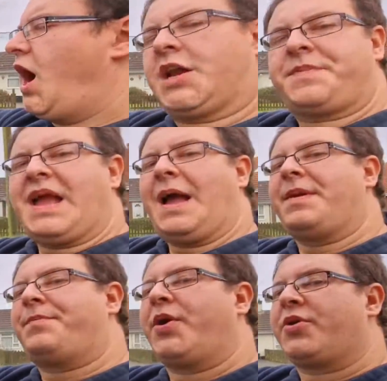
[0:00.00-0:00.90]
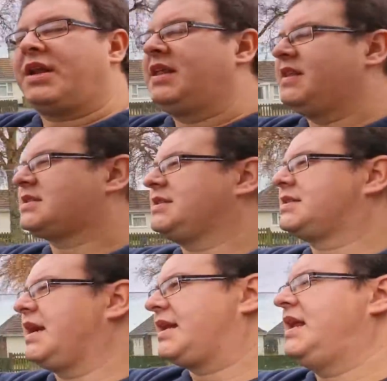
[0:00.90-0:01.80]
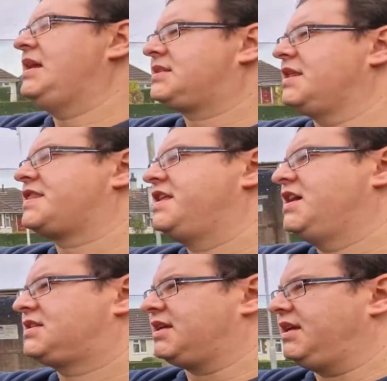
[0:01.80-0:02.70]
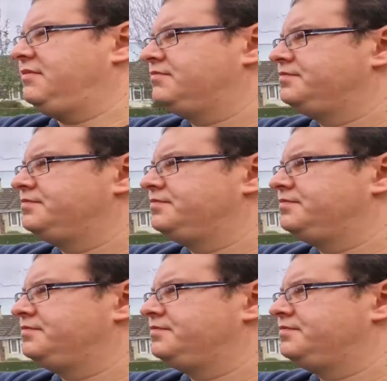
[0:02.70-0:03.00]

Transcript: I'd be happy pootling this to Skegness at 30